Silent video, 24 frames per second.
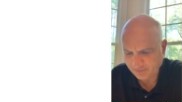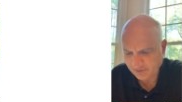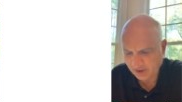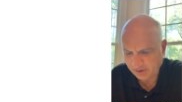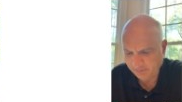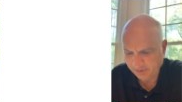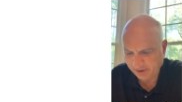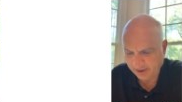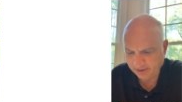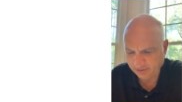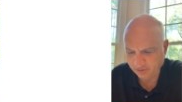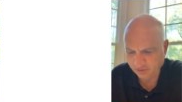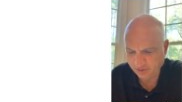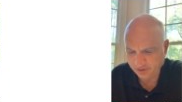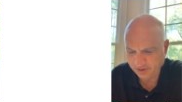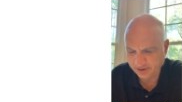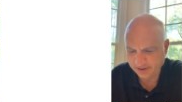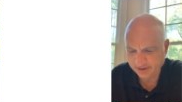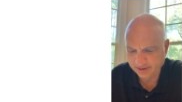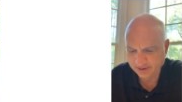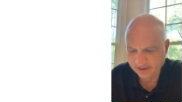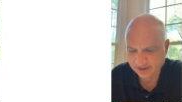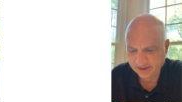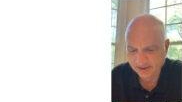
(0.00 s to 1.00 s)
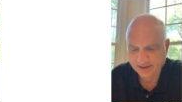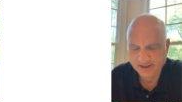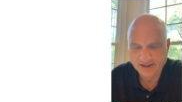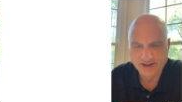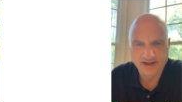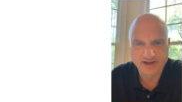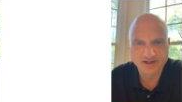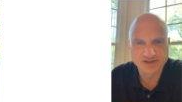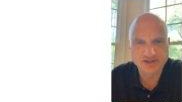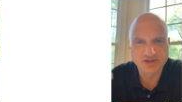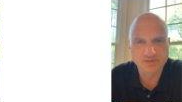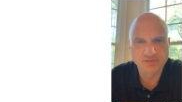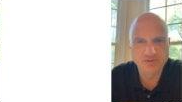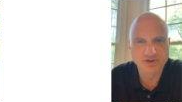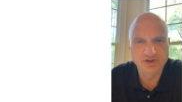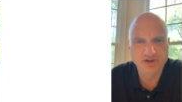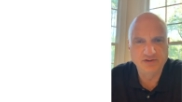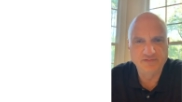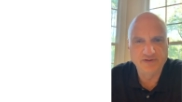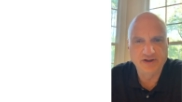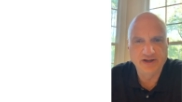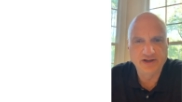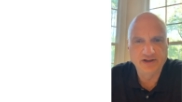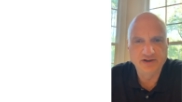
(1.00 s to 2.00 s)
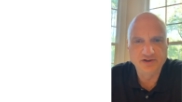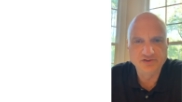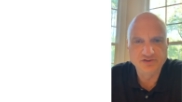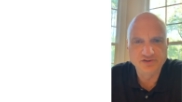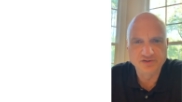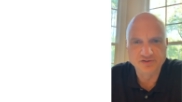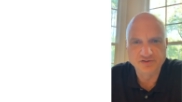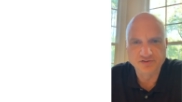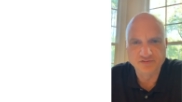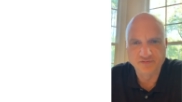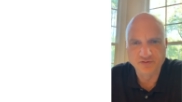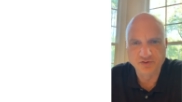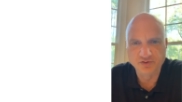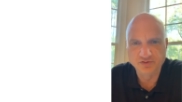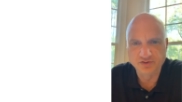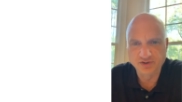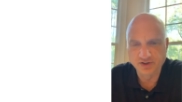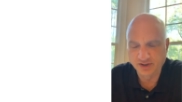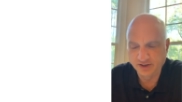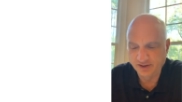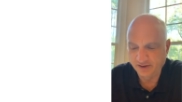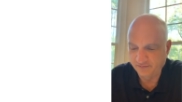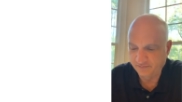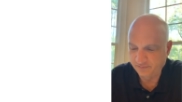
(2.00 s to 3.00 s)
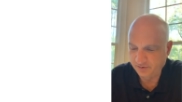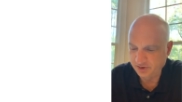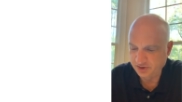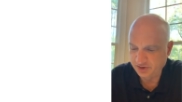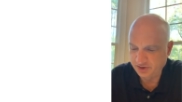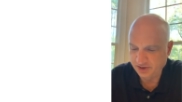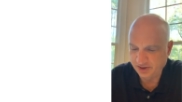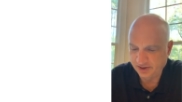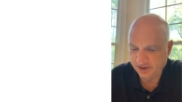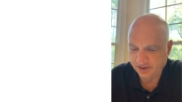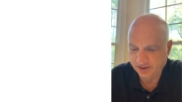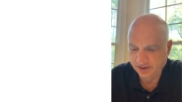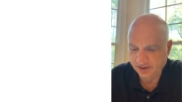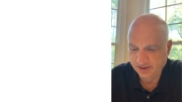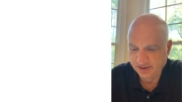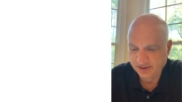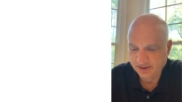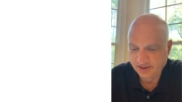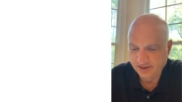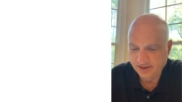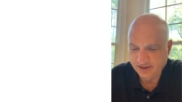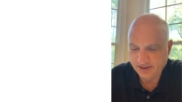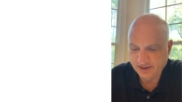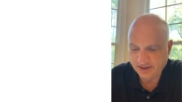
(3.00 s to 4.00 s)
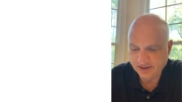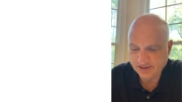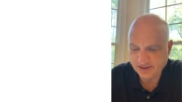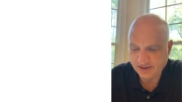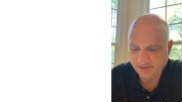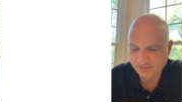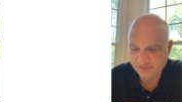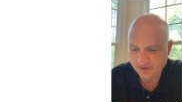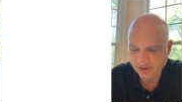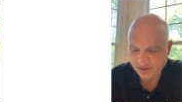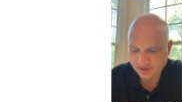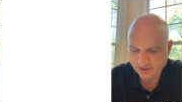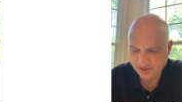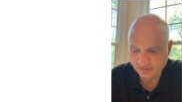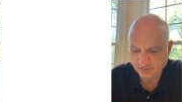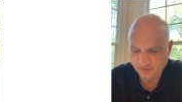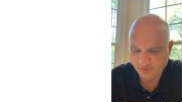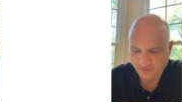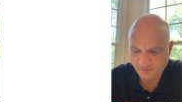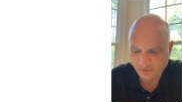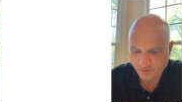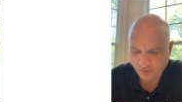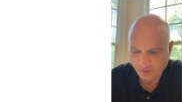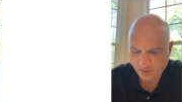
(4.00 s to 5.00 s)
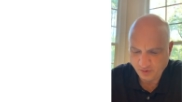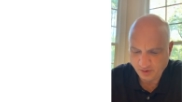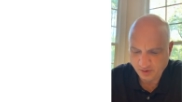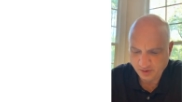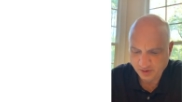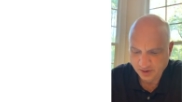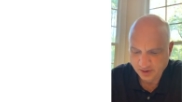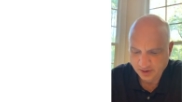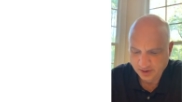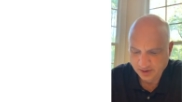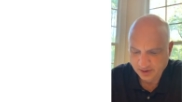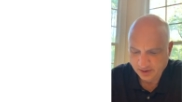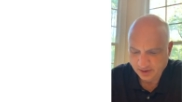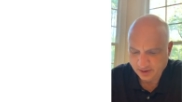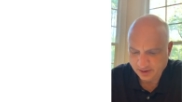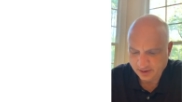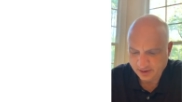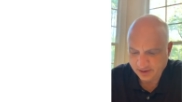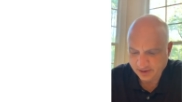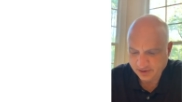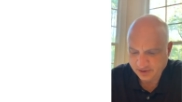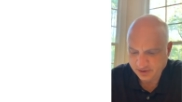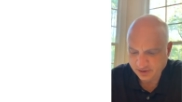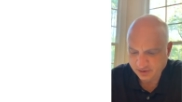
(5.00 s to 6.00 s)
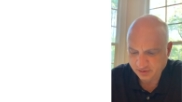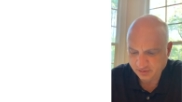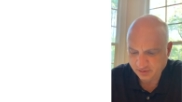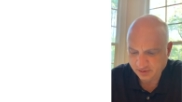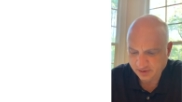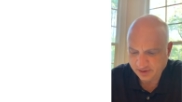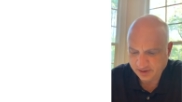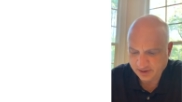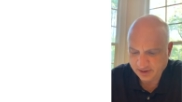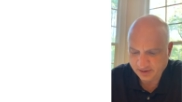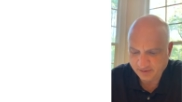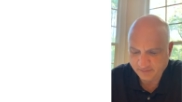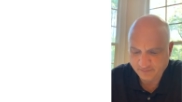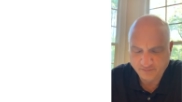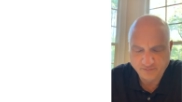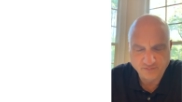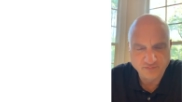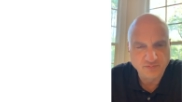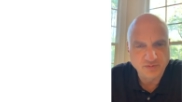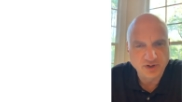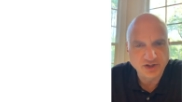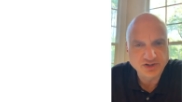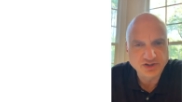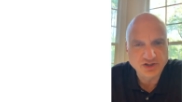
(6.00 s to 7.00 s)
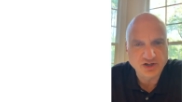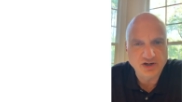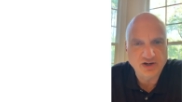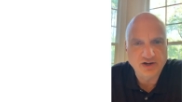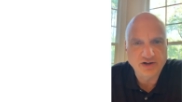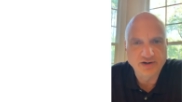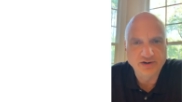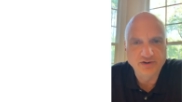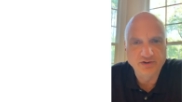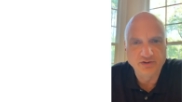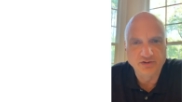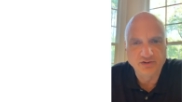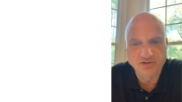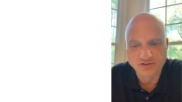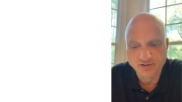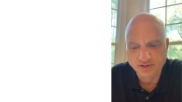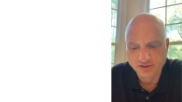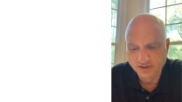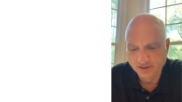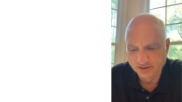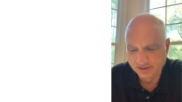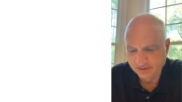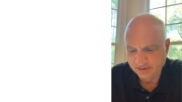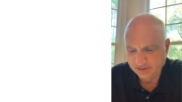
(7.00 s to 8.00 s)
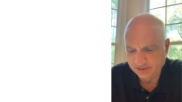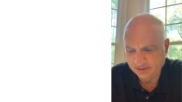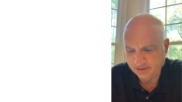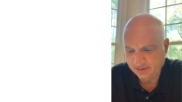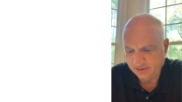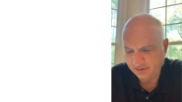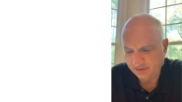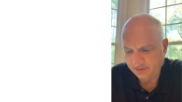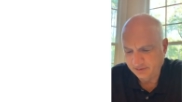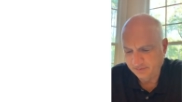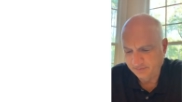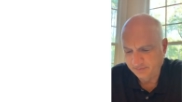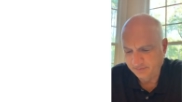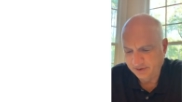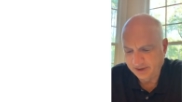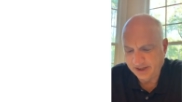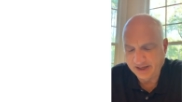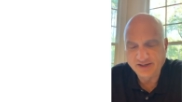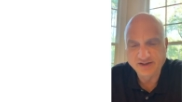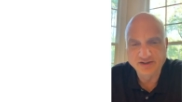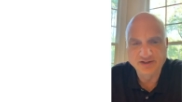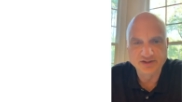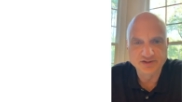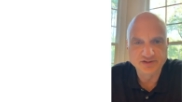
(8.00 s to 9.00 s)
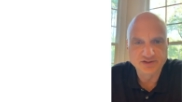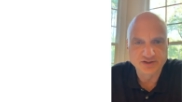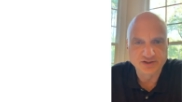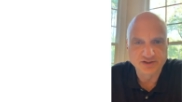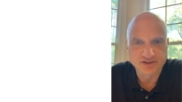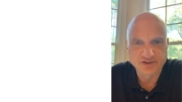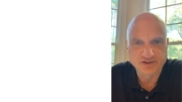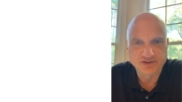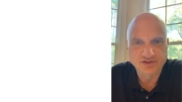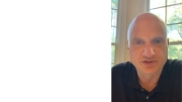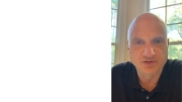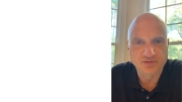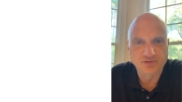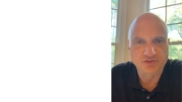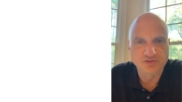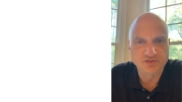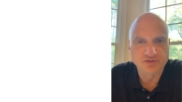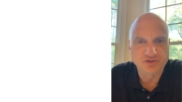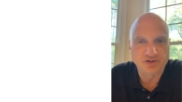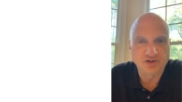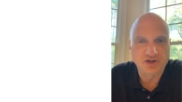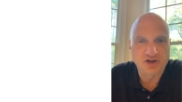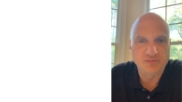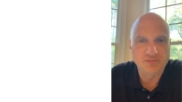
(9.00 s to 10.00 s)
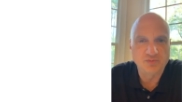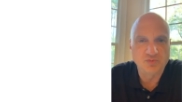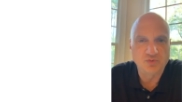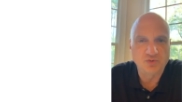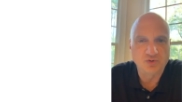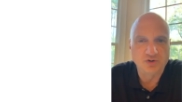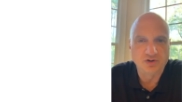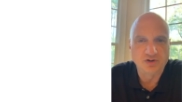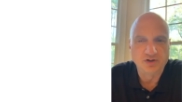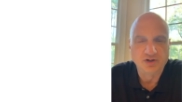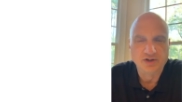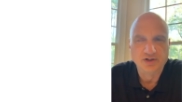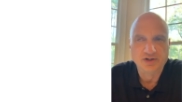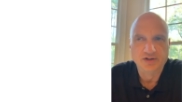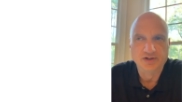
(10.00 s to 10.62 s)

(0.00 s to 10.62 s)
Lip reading: by looking at some of the advantages of using an FPGA. And as I mentioned before, they generally have much higher gate densities. So there's a lot more